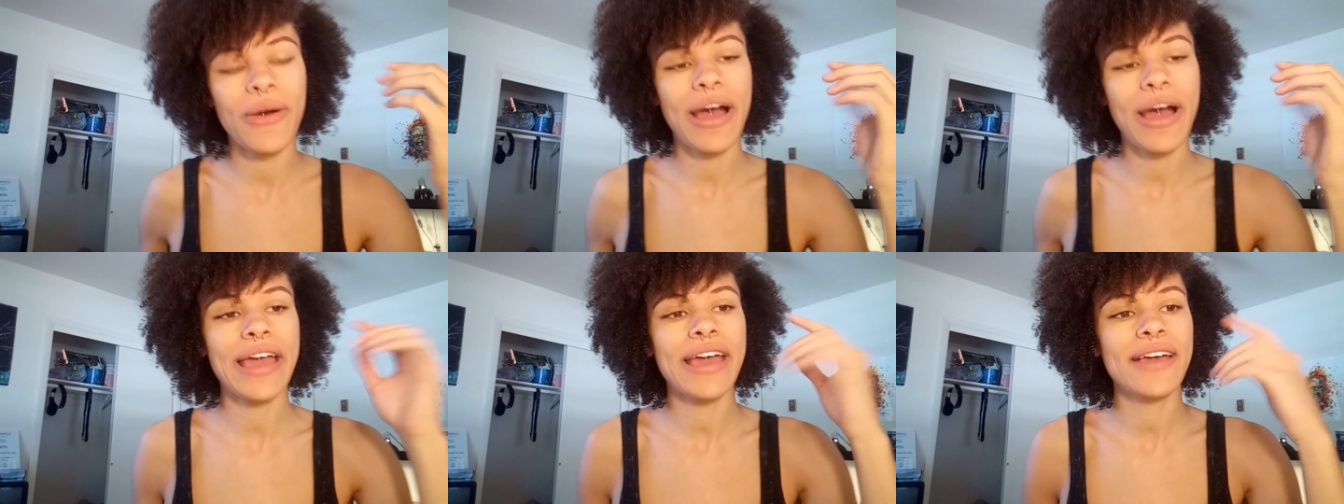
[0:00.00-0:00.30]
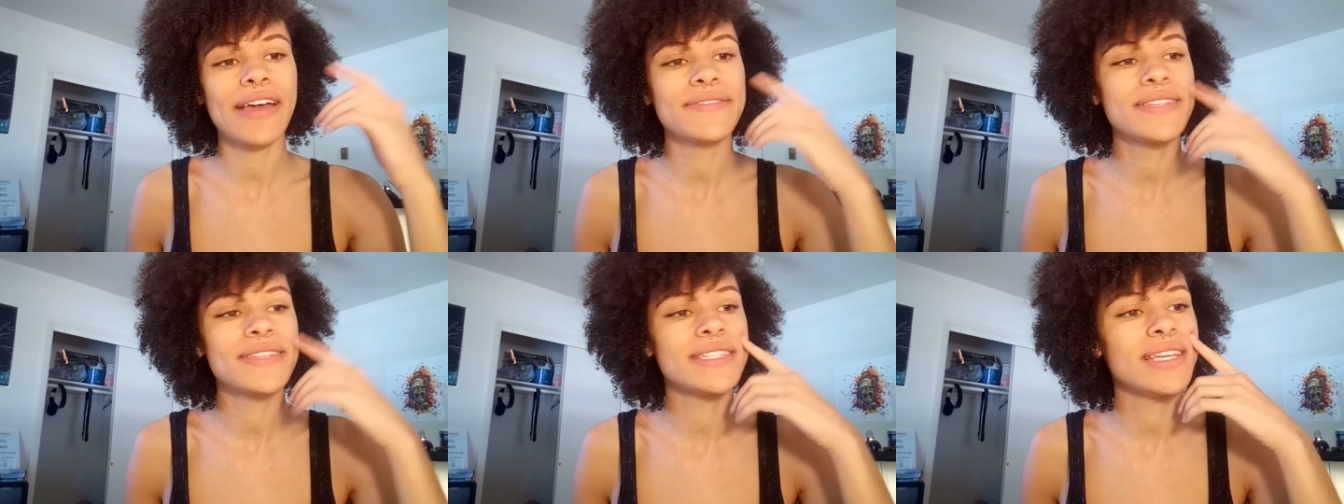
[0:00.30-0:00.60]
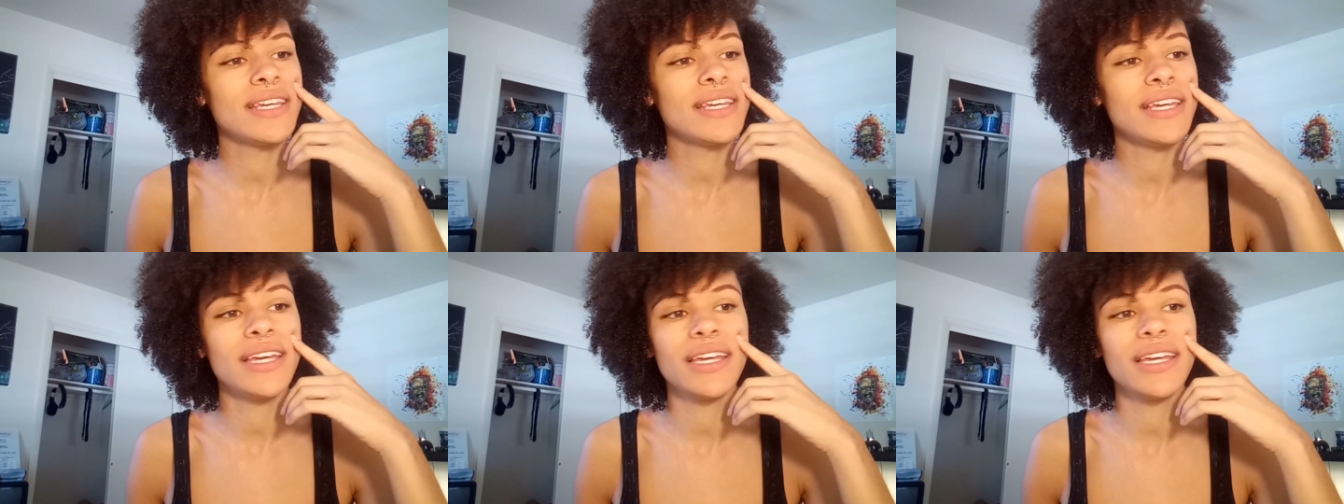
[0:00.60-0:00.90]
I have
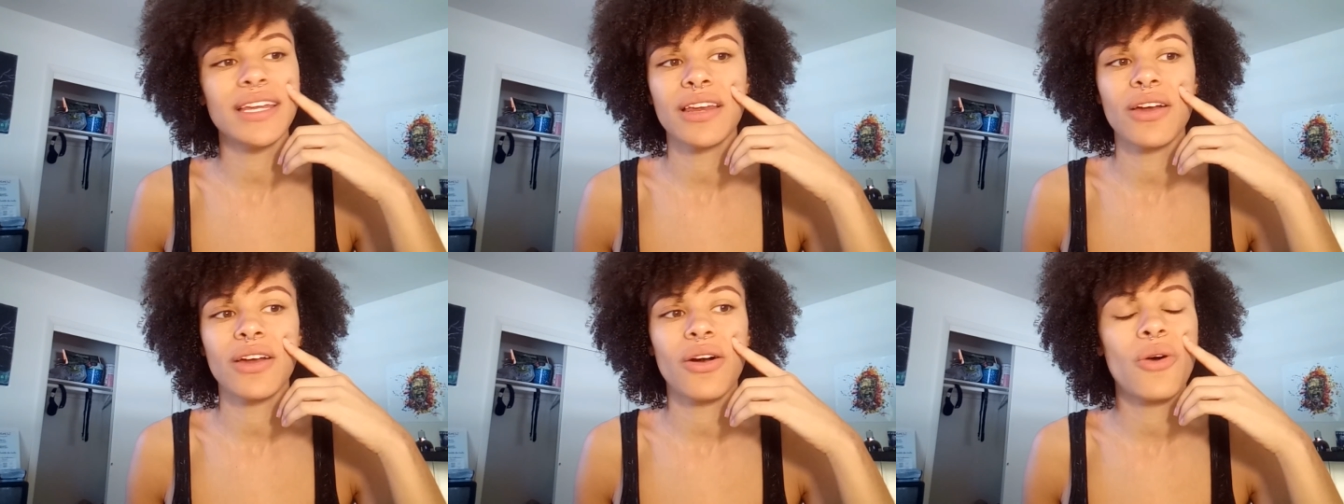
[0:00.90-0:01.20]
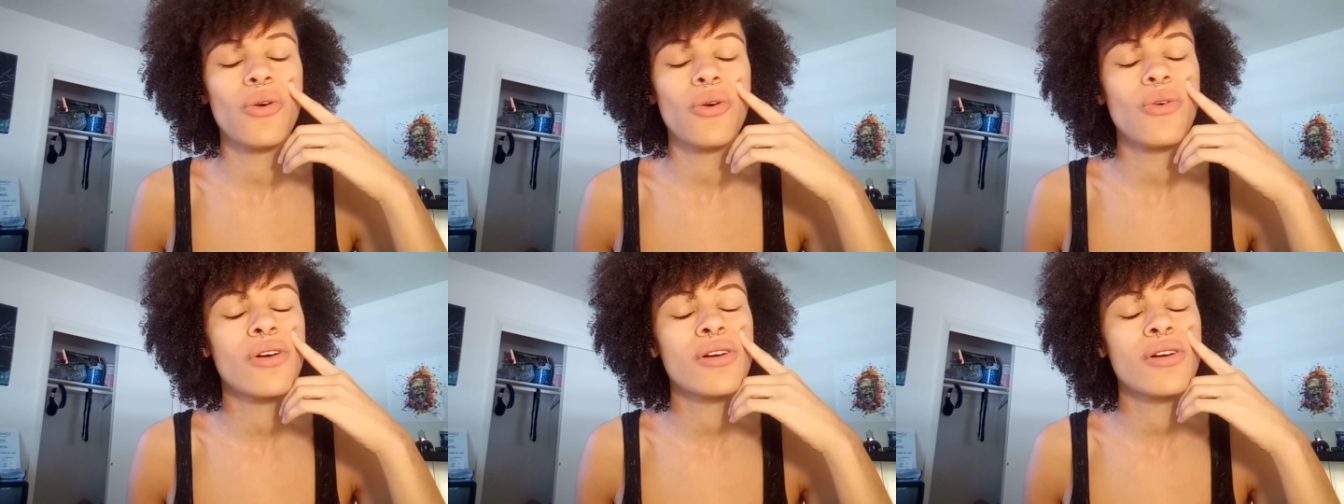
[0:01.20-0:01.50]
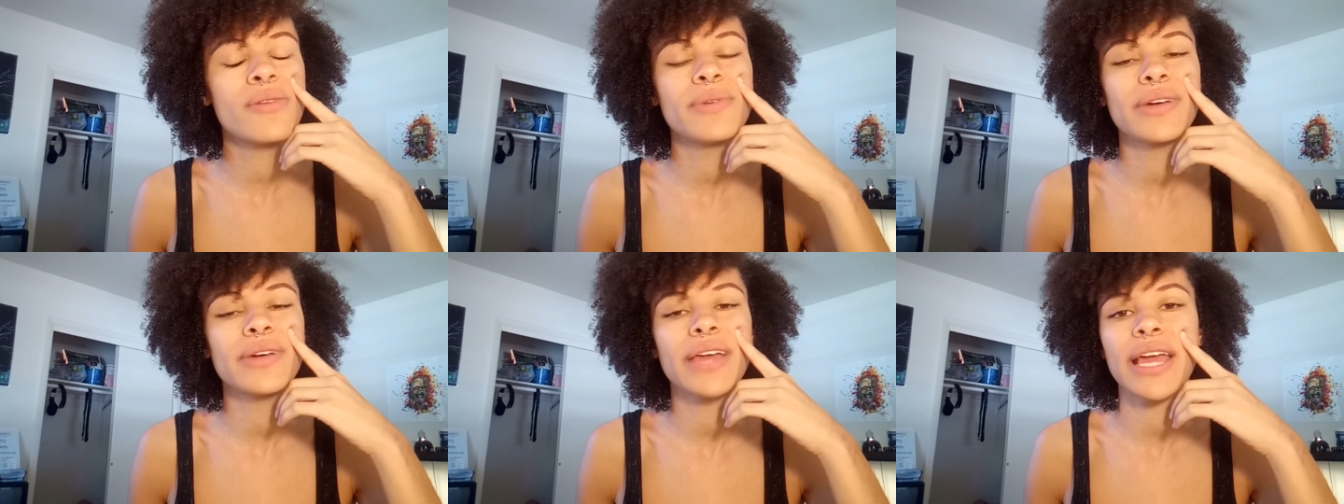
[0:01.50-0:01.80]
seen
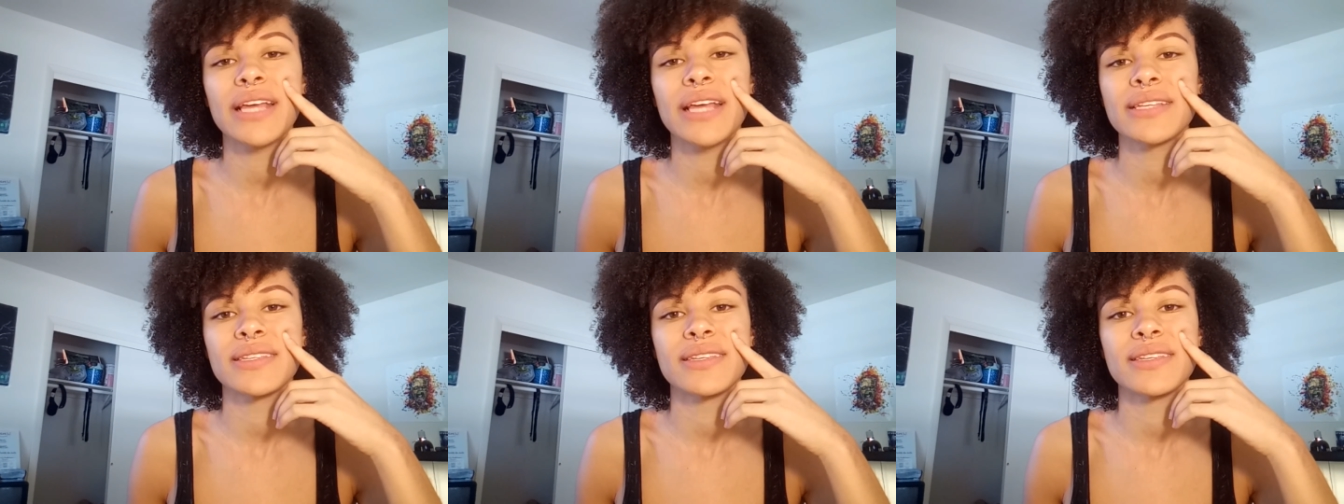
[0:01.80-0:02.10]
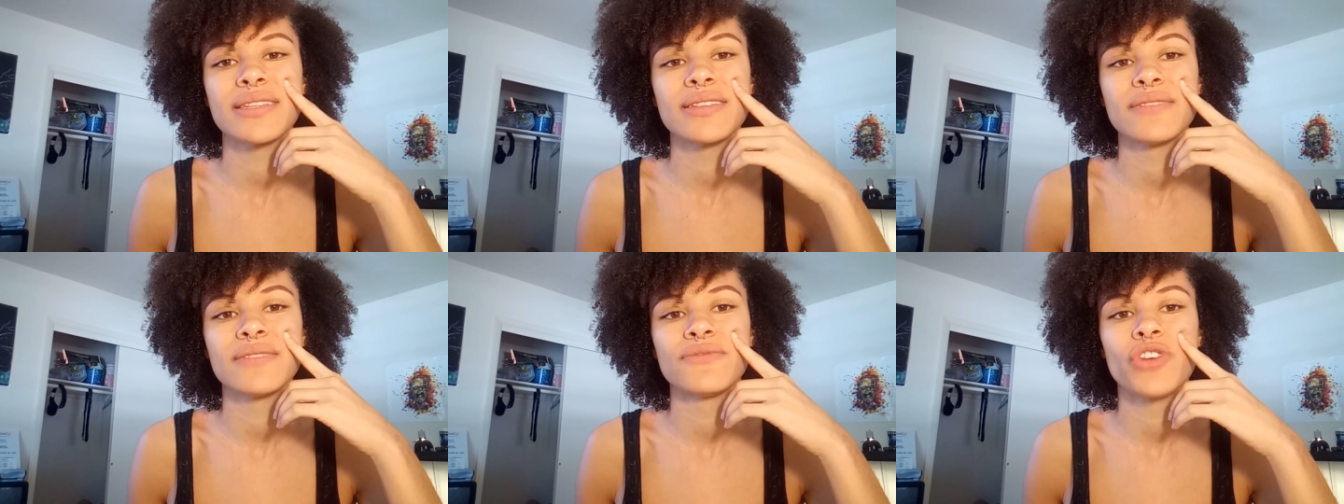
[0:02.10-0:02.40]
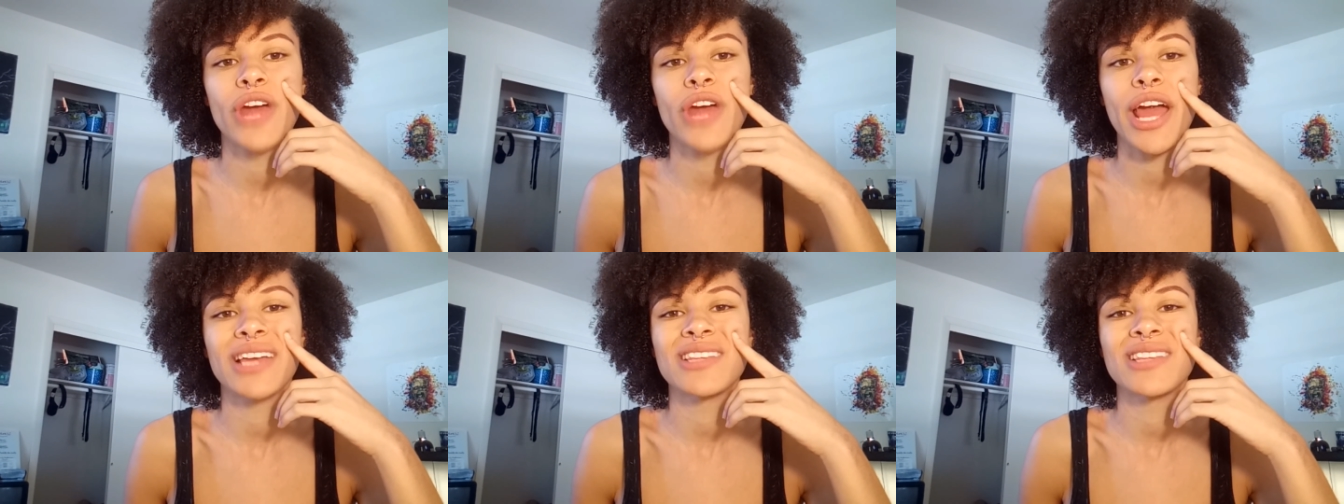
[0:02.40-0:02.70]
horrible cases of
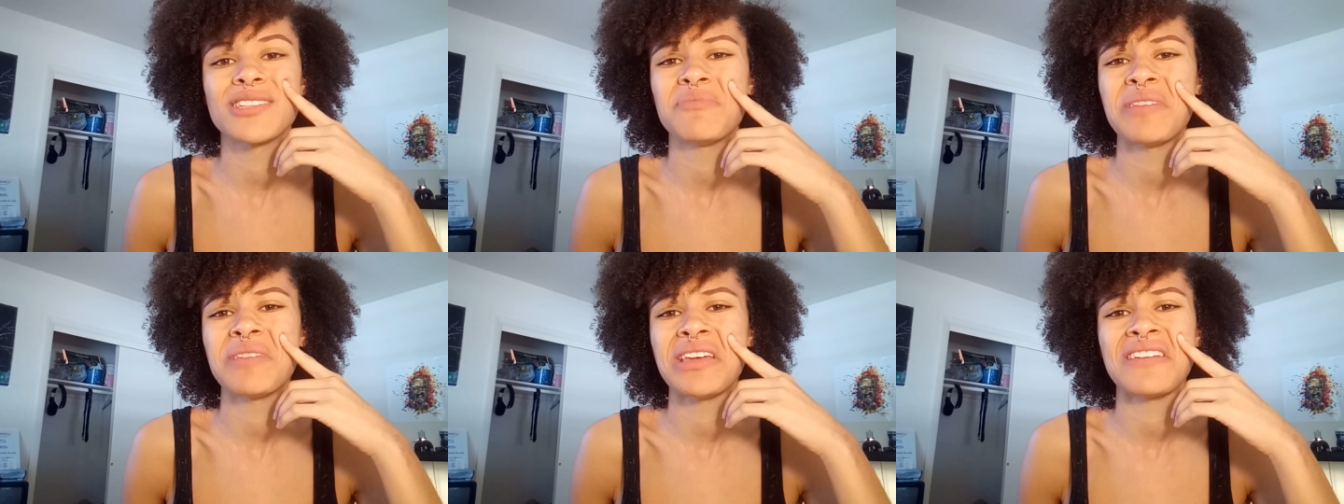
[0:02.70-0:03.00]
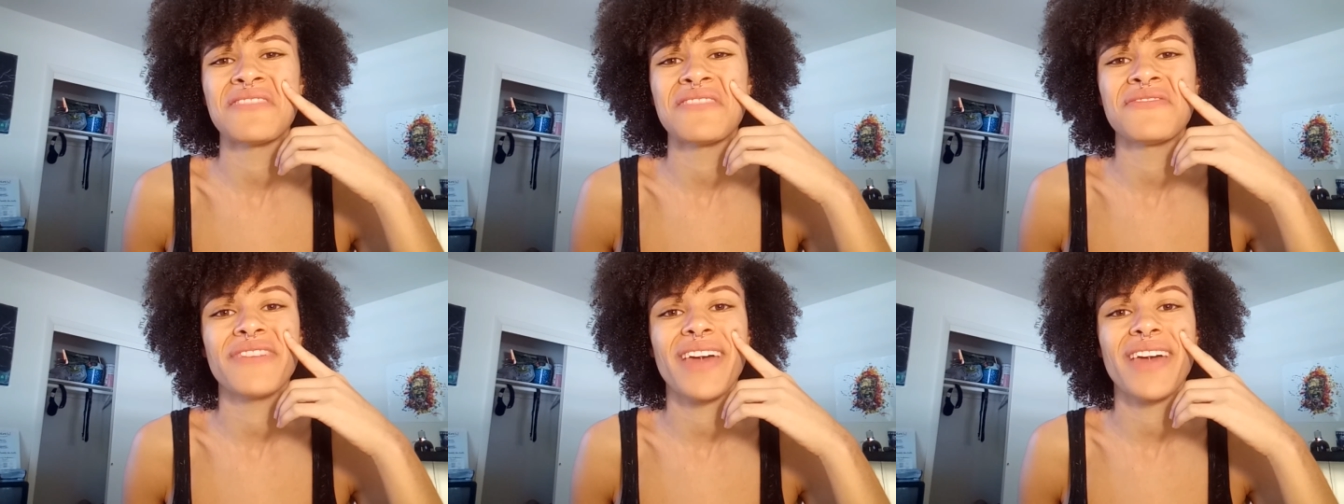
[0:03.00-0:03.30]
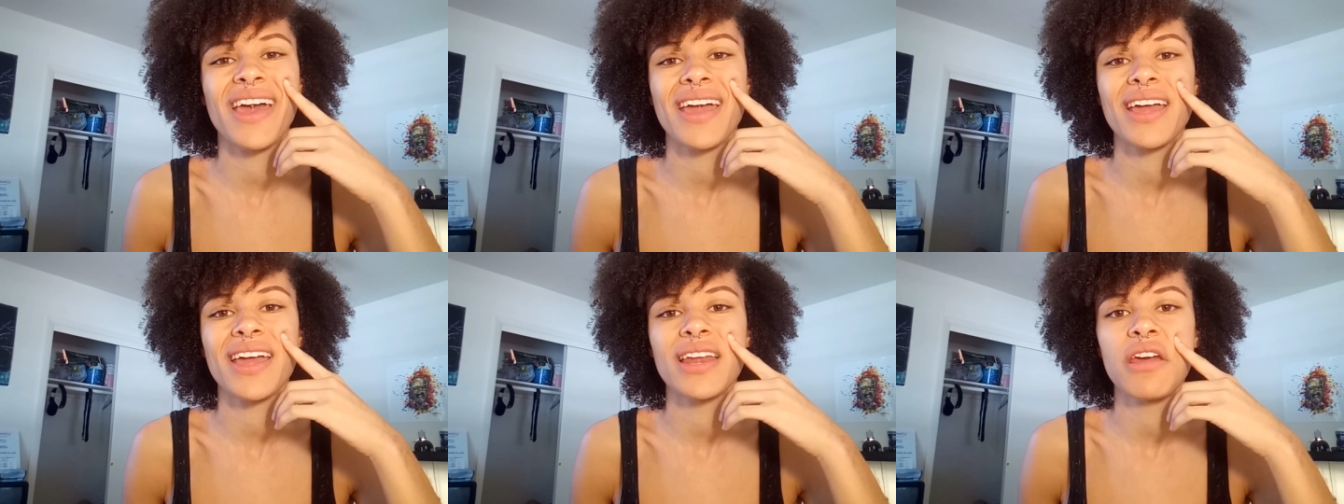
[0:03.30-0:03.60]
dragons being
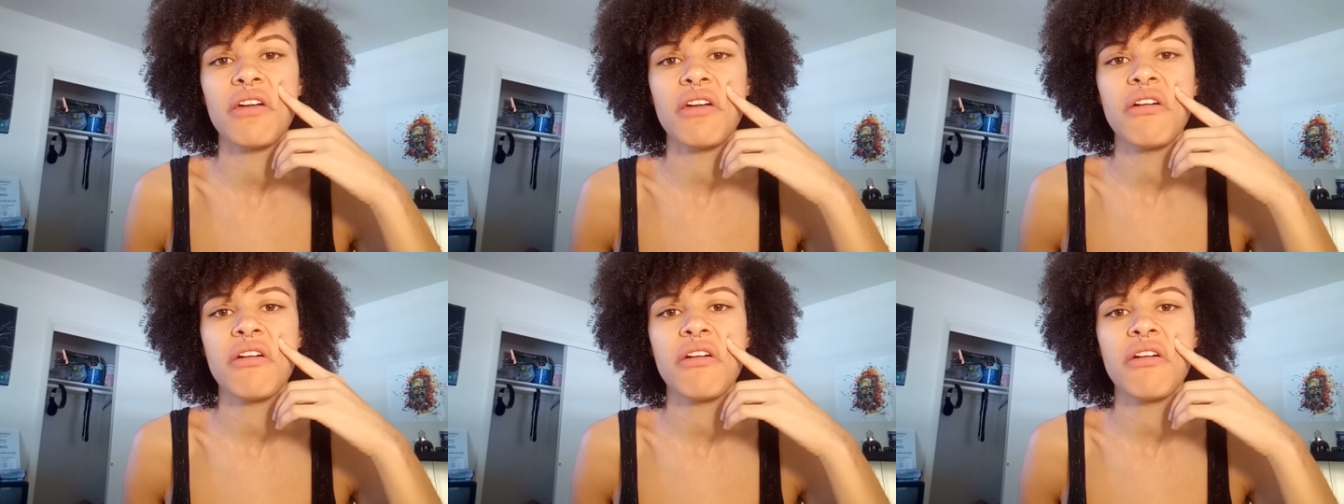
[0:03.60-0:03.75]
fed